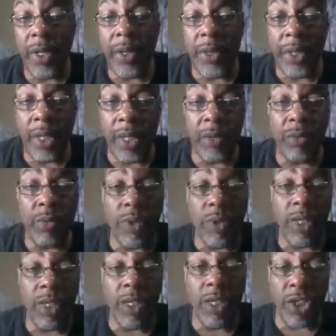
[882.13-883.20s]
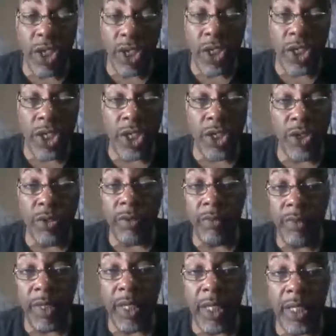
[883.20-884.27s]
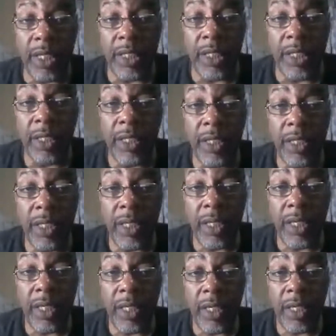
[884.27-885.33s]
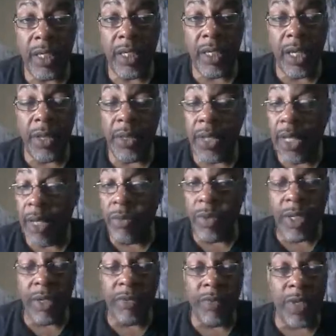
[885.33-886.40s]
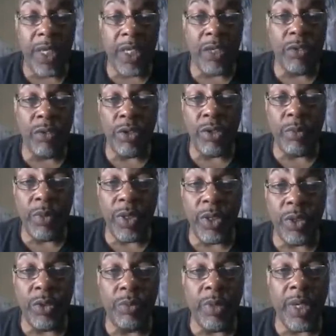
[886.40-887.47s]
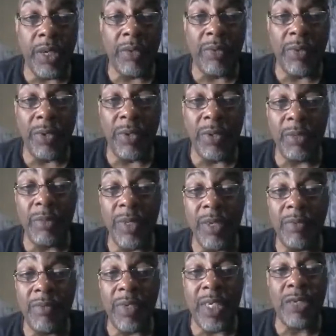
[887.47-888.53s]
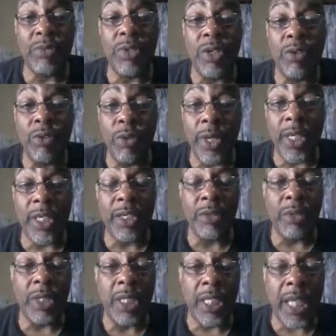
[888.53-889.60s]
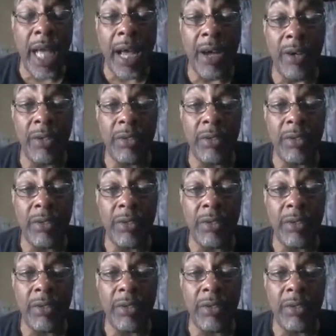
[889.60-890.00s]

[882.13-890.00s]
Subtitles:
then we change it into a village. And then when a village grows to be too big to be a village, we grow it into a town.